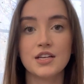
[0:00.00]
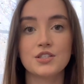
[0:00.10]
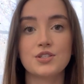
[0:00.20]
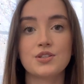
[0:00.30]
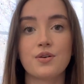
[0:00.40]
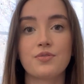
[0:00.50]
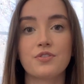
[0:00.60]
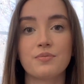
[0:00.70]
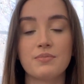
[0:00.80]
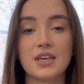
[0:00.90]
So
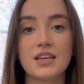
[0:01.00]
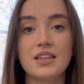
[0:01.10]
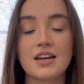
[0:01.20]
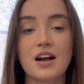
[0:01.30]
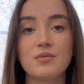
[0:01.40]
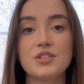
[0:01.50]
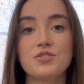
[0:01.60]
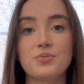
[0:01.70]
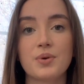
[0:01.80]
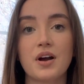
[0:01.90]
for me, that was
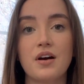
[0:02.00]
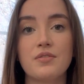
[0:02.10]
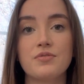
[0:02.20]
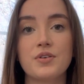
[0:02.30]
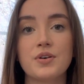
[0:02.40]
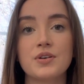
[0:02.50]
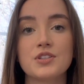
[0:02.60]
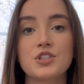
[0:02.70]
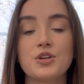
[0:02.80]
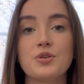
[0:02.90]
super helpful
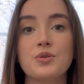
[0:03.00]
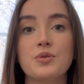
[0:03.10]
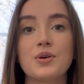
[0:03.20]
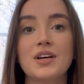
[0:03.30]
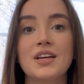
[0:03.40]
to